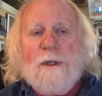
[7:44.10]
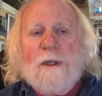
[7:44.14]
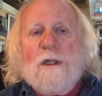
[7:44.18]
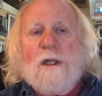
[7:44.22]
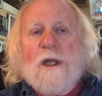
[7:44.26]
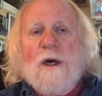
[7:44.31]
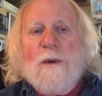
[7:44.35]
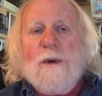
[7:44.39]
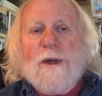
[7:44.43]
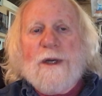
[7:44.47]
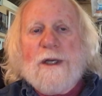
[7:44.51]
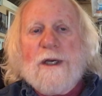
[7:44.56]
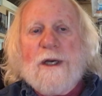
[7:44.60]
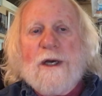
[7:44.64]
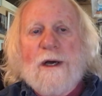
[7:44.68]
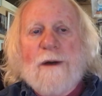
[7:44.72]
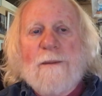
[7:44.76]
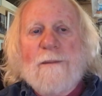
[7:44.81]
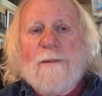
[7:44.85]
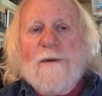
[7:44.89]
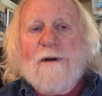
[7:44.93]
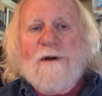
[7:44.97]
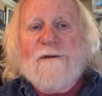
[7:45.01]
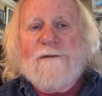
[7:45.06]

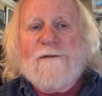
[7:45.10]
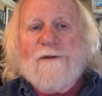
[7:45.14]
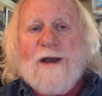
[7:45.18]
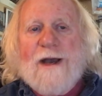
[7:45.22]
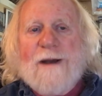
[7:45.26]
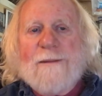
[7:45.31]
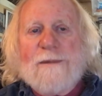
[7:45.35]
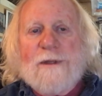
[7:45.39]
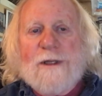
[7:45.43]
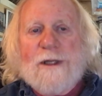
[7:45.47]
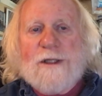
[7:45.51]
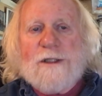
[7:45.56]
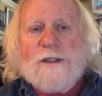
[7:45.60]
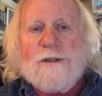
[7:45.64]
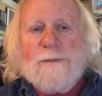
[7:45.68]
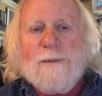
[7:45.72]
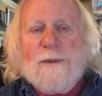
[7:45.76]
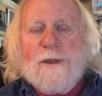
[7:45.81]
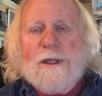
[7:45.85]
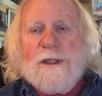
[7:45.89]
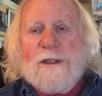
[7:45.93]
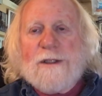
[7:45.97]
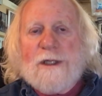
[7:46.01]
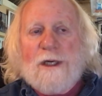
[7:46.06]
low-income families,
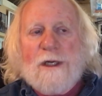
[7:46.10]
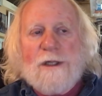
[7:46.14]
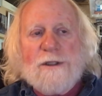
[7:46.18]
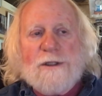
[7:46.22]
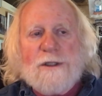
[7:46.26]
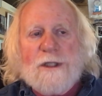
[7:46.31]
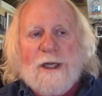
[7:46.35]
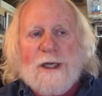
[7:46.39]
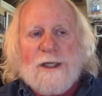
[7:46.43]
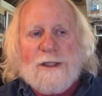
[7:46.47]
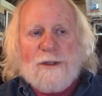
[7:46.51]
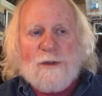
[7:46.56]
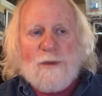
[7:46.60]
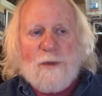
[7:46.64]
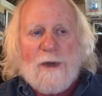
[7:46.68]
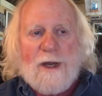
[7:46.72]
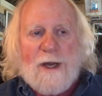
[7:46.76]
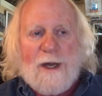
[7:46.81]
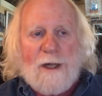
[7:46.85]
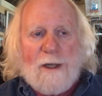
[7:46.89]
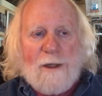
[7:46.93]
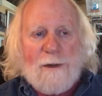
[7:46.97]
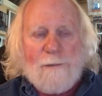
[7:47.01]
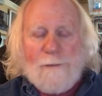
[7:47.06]
but adults as
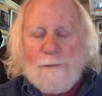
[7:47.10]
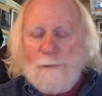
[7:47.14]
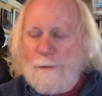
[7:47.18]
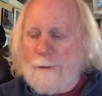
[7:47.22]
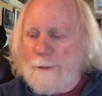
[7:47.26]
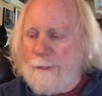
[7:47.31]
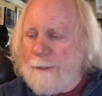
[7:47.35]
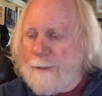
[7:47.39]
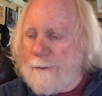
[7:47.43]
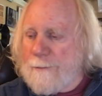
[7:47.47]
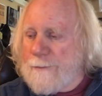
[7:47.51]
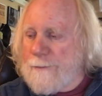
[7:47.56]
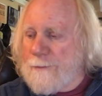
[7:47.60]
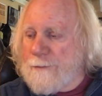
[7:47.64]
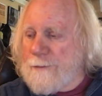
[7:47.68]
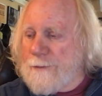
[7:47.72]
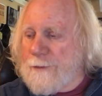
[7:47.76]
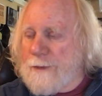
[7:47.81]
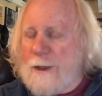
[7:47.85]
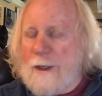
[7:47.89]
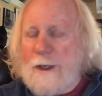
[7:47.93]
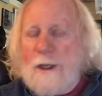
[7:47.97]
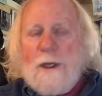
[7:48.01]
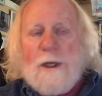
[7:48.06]
well.
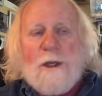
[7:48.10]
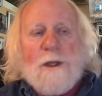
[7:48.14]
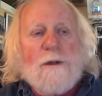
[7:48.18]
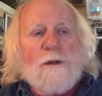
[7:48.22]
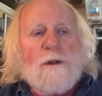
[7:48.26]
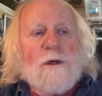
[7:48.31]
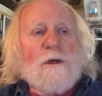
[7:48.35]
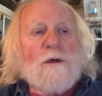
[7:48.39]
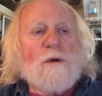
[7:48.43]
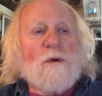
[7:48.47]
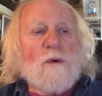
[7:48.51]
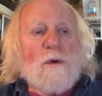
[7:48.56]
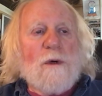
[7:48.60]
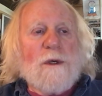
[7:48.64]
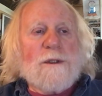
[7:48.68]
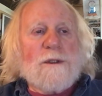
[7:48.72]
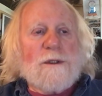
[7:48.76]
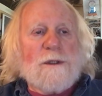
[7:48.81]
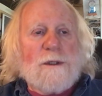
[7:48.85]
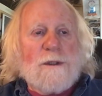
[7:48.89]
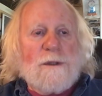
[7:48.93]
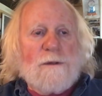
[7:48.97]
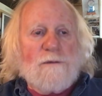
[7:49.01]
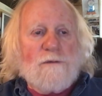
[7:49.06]
The
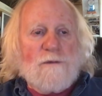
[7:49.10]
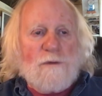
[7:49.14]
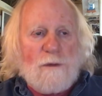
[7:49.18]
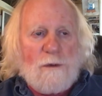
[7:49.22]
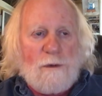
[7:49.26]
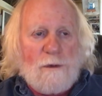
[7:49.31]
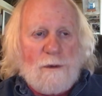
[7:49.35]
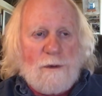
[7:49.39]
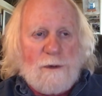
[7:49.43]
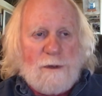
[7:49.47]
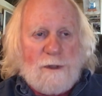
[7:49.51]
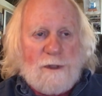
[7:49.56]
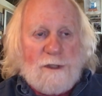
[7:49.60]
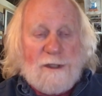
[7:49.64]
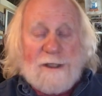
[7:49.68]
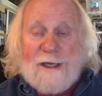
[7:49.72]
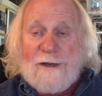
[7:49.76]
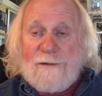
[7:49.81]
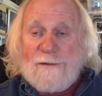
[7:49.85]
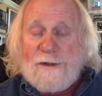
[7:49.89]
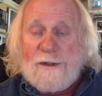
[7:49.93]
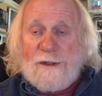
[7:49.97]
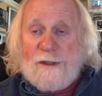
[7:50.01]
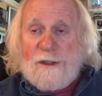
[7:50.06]
court ruled
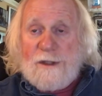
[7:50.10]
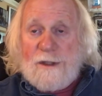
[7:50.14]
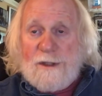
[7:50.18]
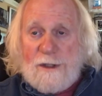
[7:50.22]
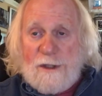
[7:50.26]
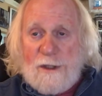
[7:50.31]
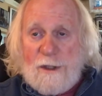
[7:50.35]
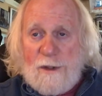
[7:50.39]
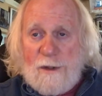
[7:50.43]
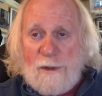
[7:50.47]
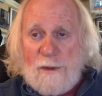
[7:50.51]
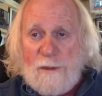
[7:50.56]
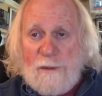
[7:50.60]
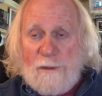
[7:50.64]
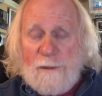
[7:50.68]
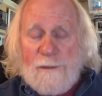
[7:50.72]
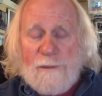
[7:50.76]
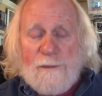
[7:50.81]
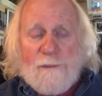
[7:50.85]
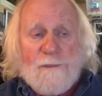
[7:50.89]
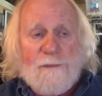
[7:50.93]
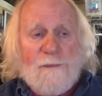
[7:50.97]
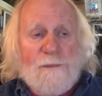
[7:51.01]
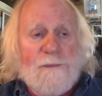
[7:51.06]
7-2
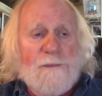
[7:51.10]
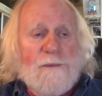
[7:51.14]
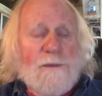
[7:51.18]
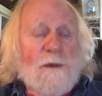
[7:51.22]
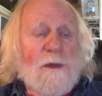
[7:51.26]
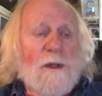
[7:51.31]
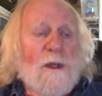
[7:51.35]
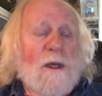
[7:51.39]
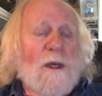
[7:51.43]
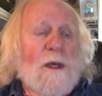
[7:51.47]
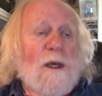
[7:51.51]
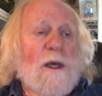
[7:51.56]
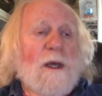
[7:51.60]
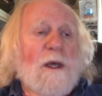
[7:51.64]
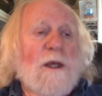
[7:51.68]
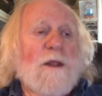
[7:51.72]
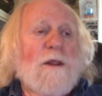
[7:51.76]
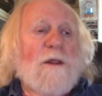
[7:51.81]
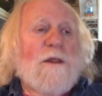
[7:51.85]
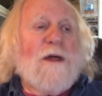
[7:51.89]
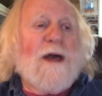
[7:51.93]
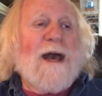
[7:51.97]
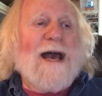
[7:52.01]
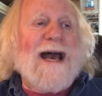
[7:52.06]

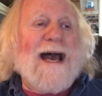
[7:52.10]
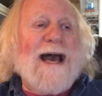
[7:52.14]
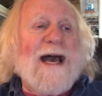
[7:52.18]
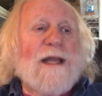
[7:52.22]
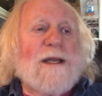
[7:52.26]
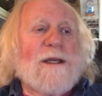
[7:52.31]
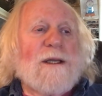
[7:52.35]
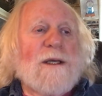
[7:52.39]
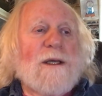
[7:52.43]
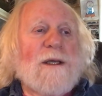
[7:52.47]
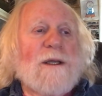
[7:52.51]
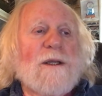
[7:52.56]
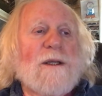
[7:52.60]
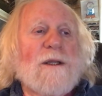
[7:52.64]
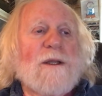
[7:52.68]
that